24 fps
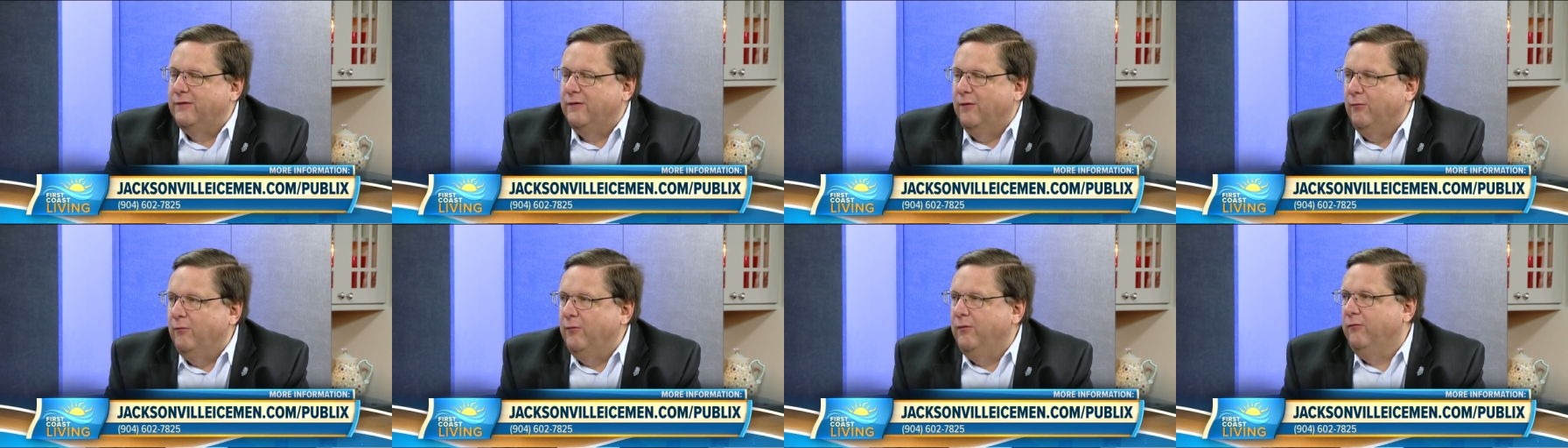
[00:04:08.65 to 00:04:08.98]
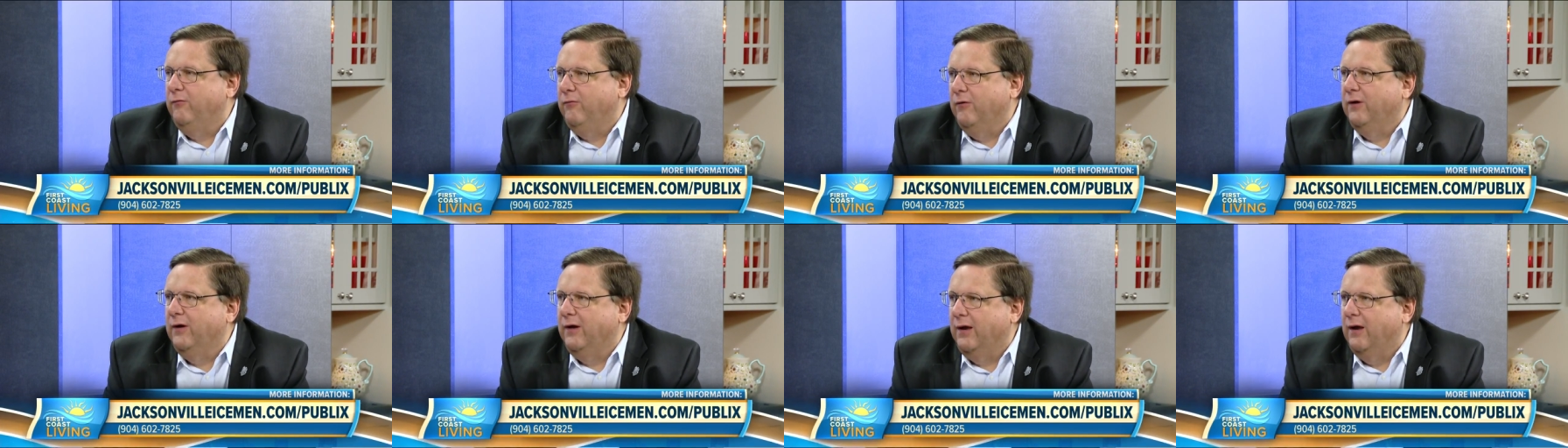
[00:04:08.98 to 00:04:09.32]
So we
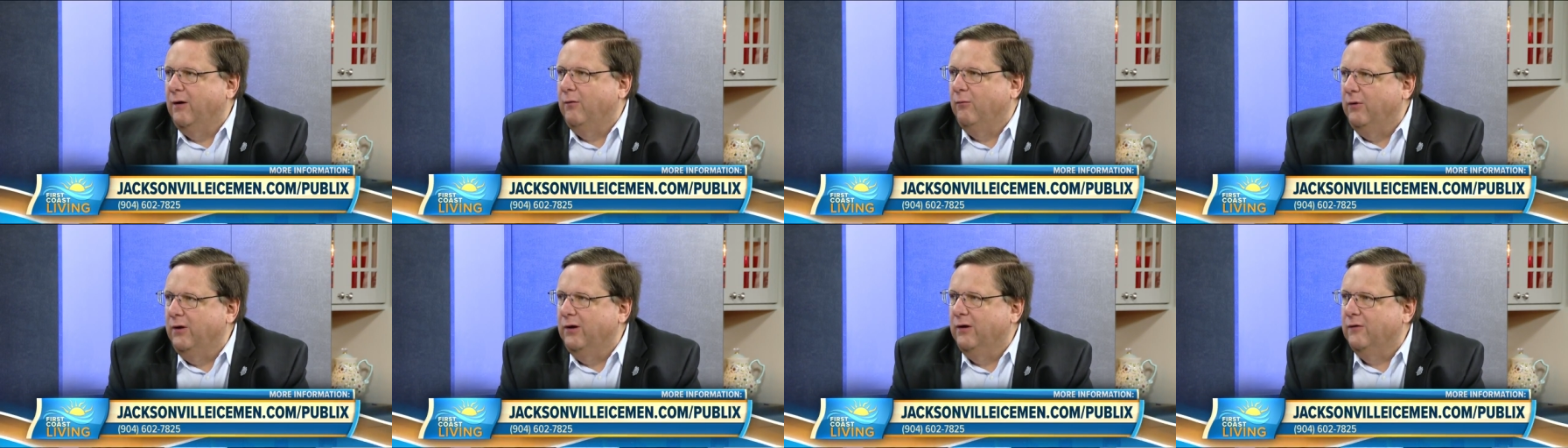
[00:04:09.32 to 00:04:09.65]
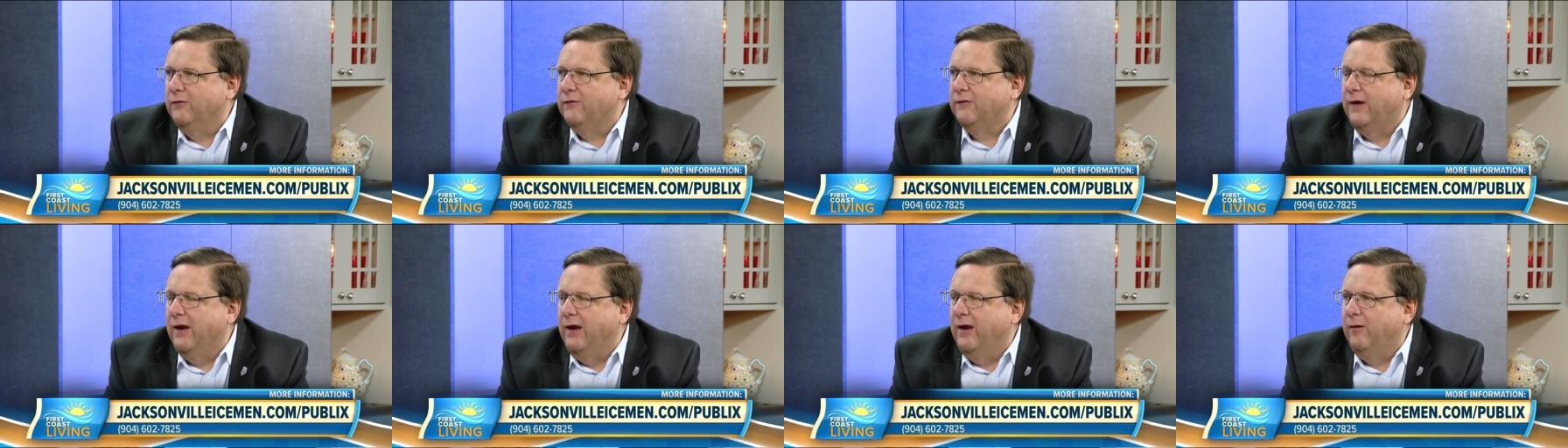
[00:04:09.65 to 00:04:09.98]
really got to win
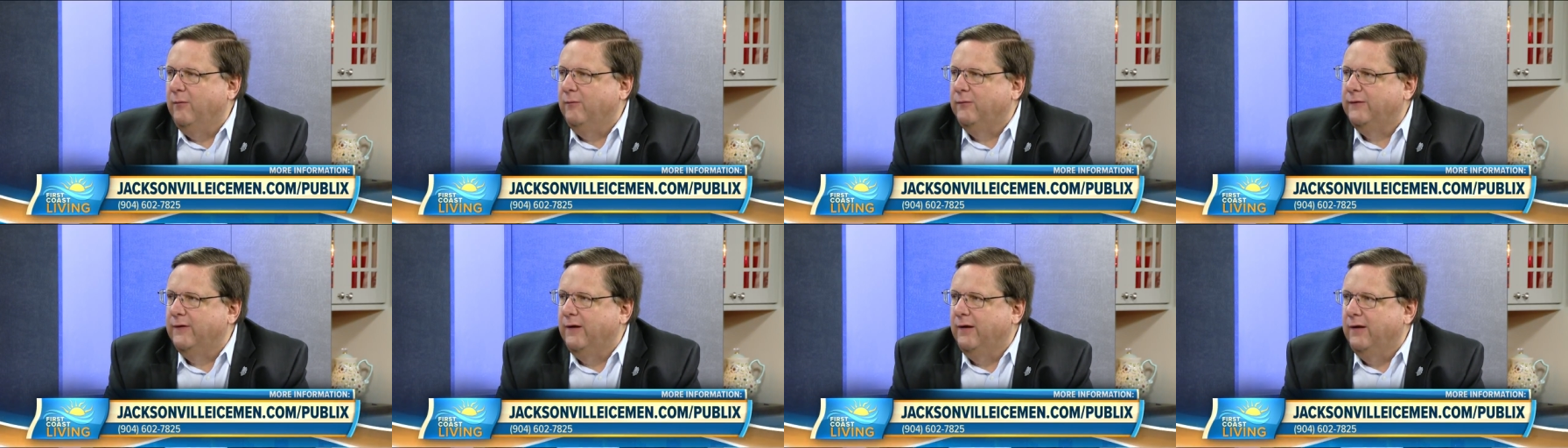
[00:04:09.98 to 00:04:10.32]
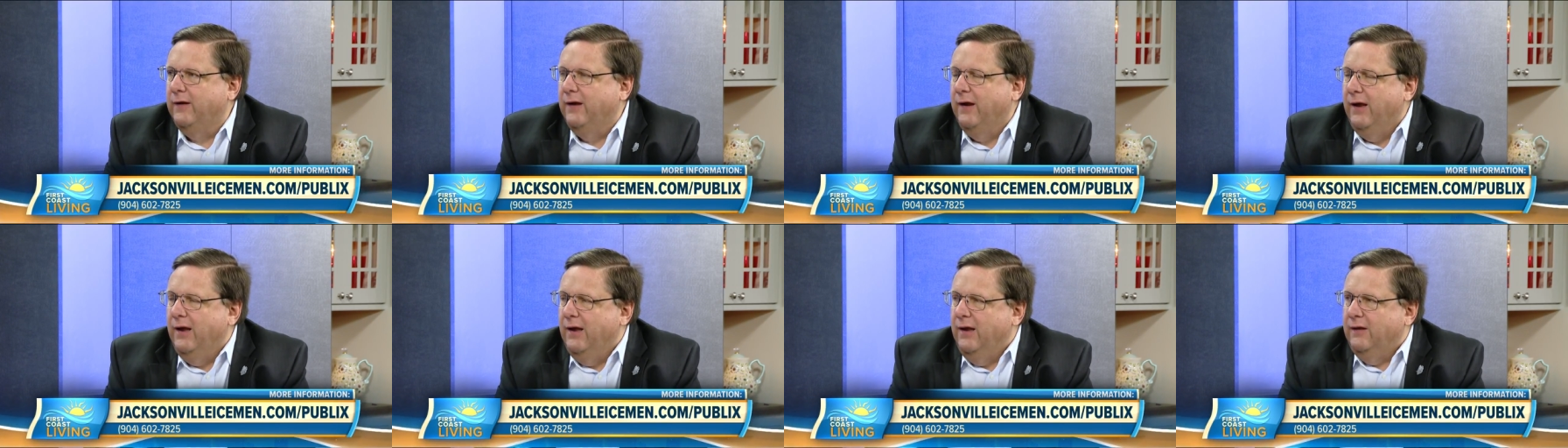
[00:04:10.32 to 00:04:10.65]
those games, and